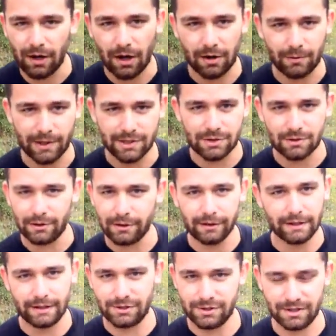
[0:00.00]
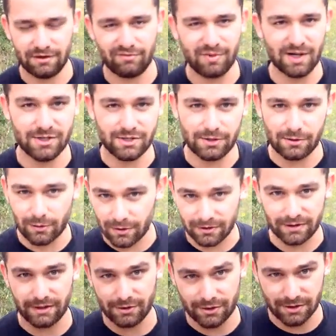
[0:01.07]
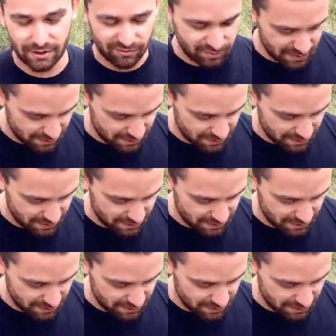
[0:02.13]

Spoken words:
a hardware store. They usually have parachute cord, they usually have